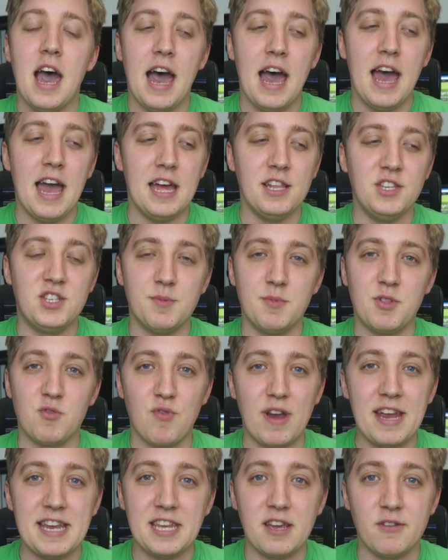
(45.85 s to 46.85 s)
uh, and some of the
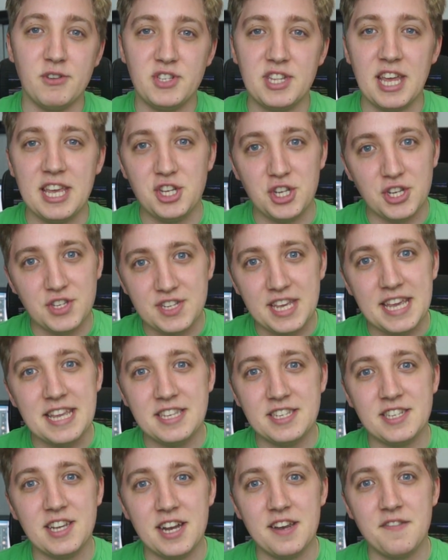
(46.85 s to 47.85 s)
radio stations
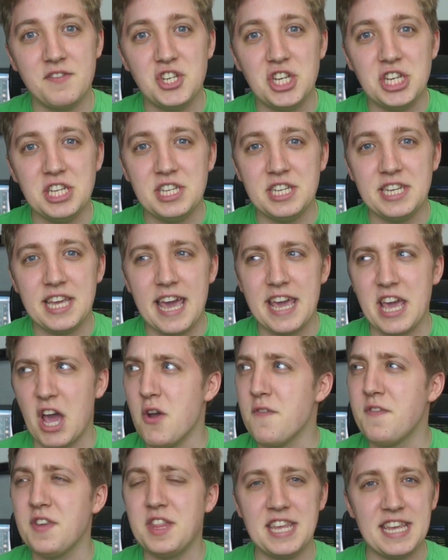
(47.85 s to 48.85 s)
inside of GTA
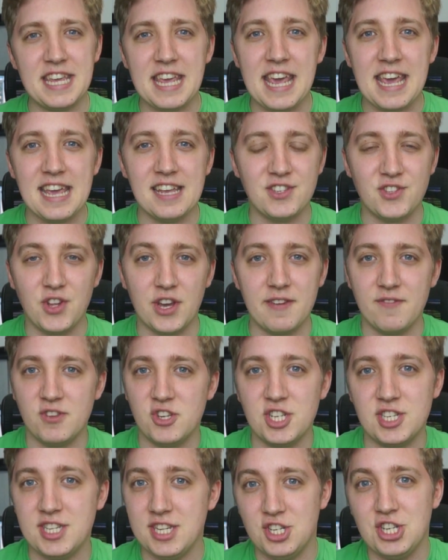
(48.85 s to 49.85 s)
over the years, not even
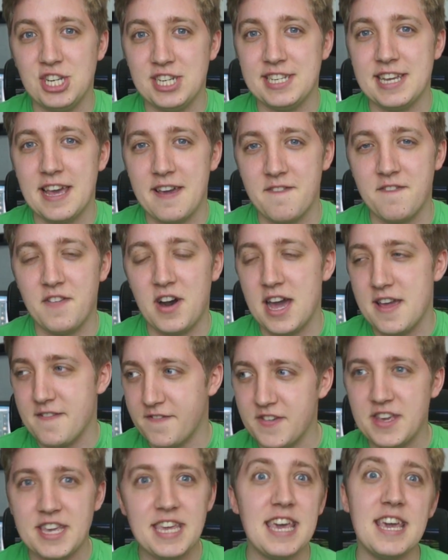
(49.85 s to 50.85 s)
just in GTA 5,
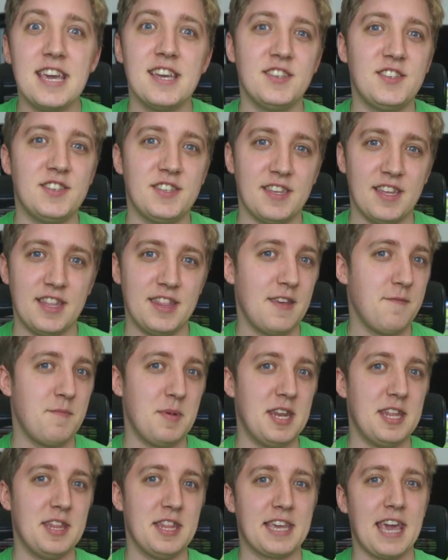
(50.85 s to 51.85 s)
for years they've
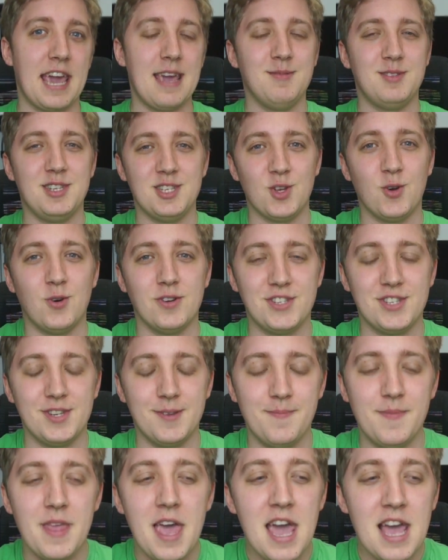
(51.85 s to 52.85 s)
been in the games, it's
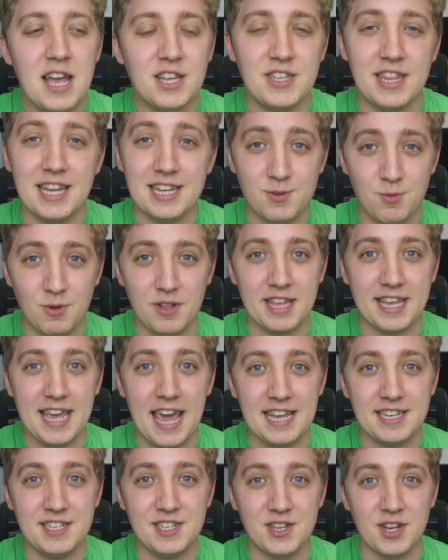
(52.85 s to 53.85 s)
awesome. So that's what the
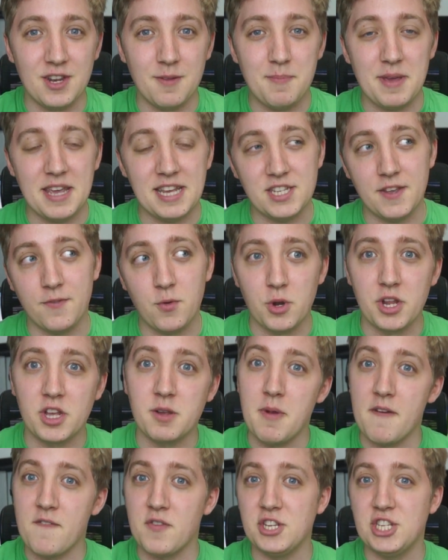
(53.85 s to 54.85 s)
case is going to be. So if you want to
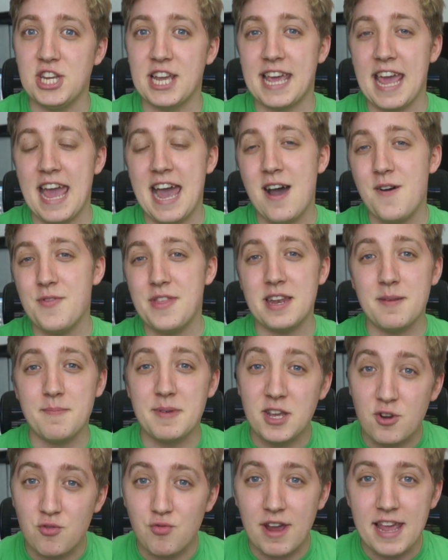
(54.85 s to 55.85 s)
come over and check it out, that'd
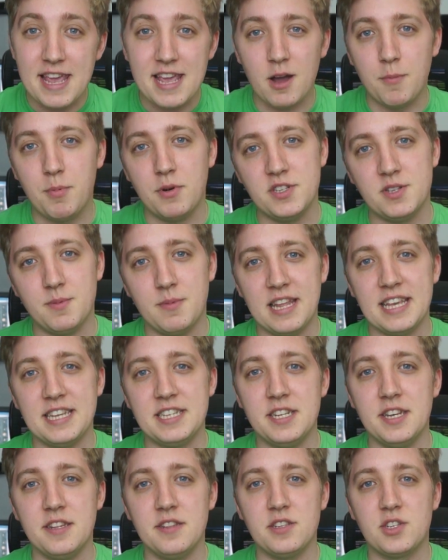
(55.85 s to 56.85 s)
be great. I'll put some
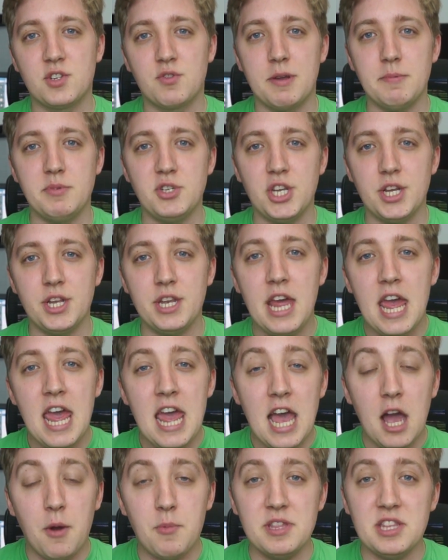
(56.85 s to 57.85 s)
links in the description.
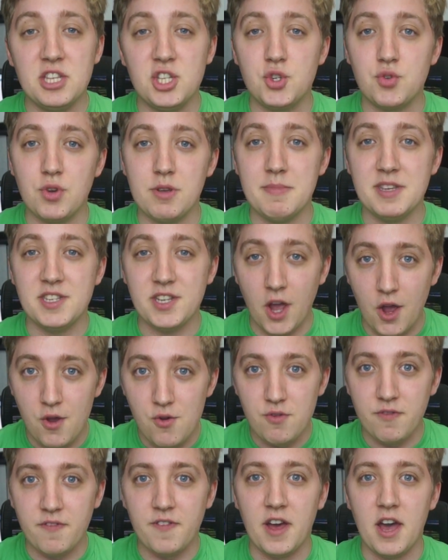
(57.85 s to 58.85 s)
And when the stream is
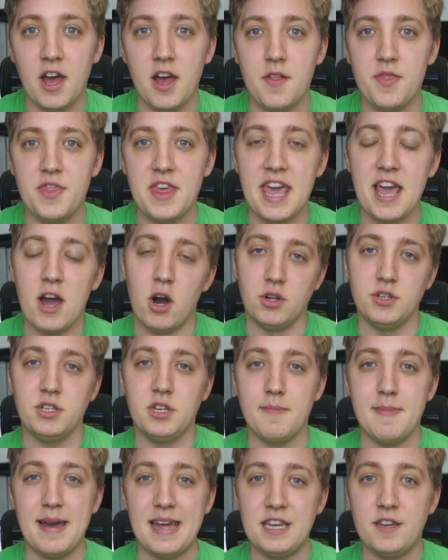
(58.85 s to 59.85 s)
over, they're on
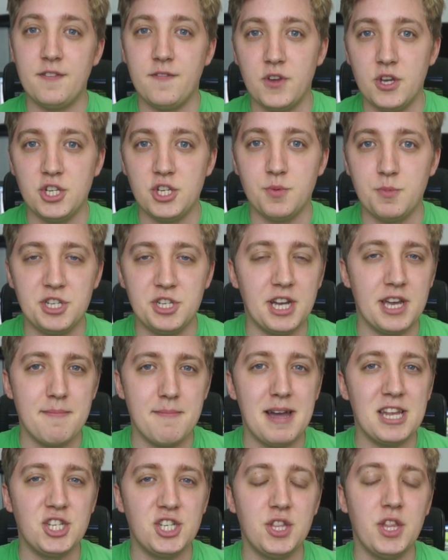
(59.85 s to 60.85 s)
demand version, which I
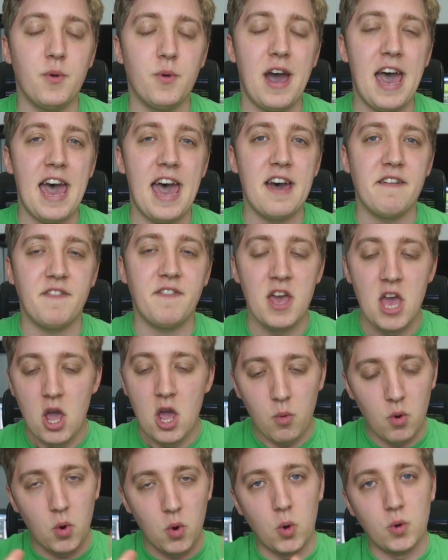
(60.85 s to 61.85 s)
imagine they'll have,
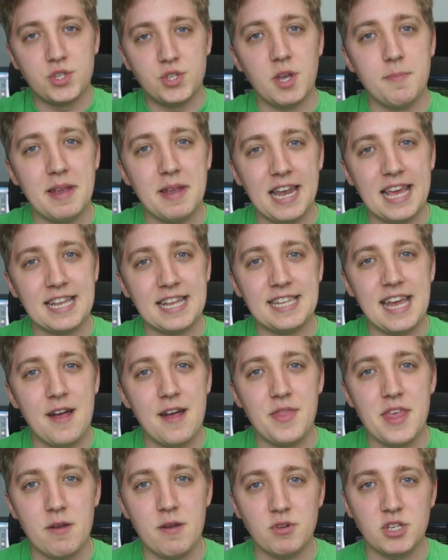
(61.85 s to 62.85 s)
will also be linked
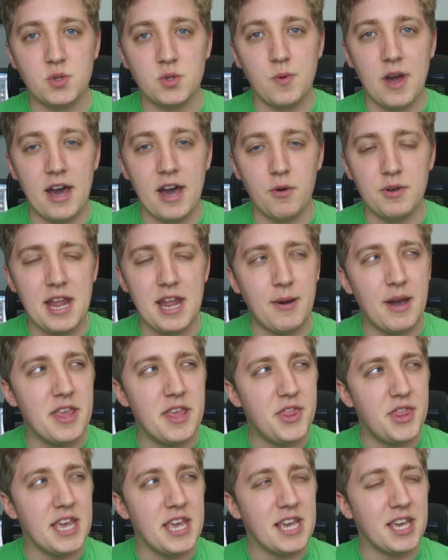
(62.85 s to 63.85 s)
down there as well. Now, I
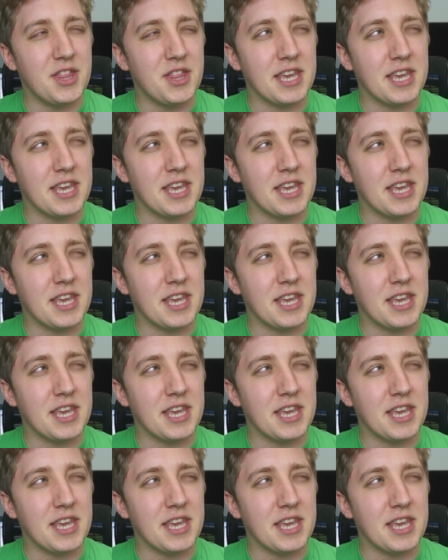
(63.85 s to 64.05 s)
think